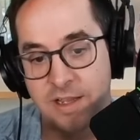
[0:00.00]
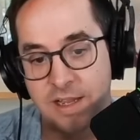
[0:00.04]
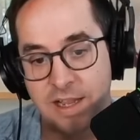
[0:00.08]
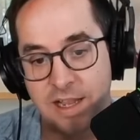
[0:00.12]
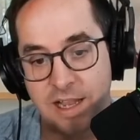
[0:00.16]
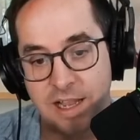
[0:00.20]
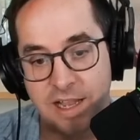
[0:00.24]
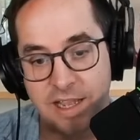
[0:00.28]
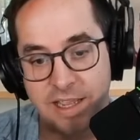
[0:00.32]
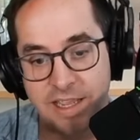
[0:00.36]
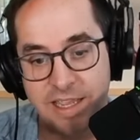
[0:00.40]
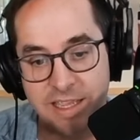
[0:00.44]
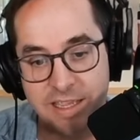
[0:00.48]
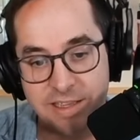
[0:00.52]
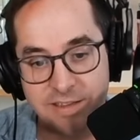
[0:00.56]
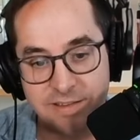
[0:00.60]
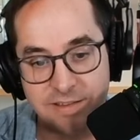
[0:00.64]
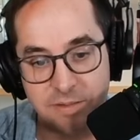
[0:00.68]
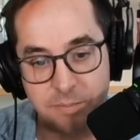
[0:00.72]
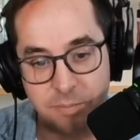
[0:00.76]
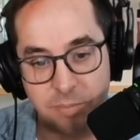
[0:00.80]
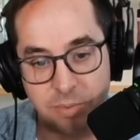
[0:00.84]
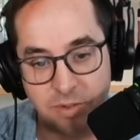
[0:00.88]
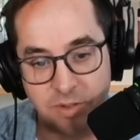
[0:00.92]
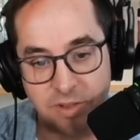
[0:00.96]
Uh, he is
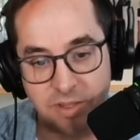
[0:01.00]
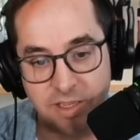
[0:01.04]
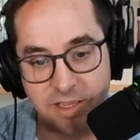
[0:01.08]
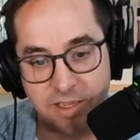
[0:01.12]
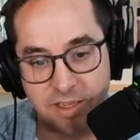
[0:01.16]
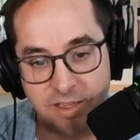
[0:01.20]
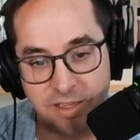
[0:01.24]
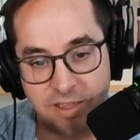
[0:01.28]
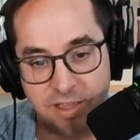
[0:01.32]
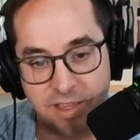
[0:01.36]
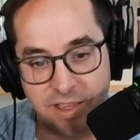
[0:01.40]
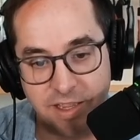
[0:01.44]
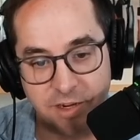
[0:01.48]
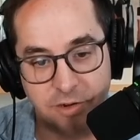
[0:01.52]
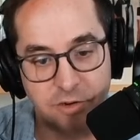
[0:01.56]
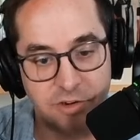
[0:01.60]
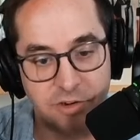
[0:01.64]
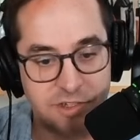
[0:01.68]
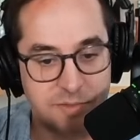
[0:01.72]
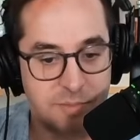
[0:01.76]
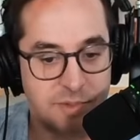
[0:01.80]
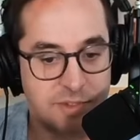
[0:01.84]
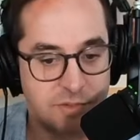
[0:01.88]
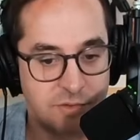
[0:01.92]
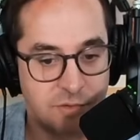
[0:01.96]
the bully in A
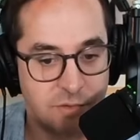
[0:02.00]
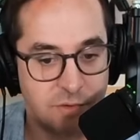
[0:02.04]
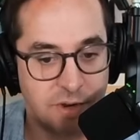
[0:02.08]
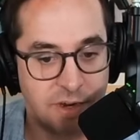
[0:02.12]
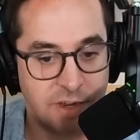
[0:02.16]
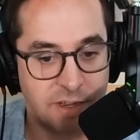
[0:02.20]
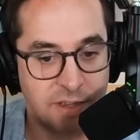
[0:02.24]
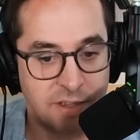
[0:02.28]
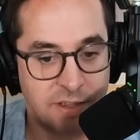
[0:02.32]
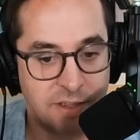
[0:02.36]
Christmas Story.